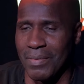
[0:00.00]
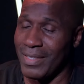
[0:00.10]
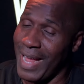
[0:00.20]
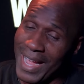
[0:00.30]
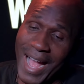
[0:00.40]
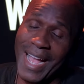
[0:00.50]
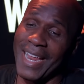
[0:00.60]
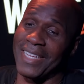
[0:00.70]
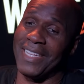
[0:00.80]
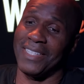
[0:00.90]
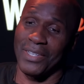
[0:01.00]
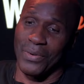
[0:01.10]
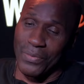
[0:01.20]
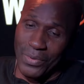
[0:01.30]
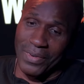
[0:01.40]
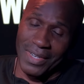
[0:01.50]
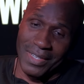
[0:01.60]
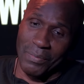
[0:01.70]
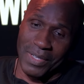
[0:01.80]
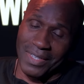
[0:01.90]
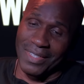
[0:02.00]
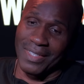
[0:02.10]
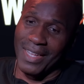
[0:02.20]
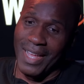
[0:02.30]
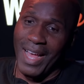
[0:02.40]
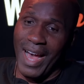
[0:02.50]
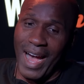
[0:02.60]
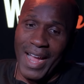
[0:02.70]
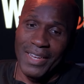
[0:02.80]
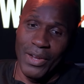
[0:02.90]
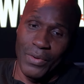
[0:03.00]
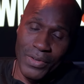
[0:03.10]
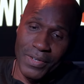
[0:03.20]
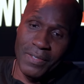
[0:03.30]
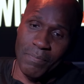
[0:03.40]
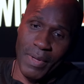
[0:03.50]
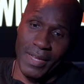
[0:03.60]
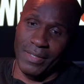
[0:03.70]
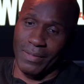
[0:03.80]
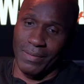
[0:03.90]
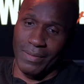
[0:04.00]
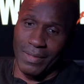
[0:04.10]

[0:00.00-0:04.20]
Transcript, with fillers: Because I, I got to get to the root of this because I know you're special.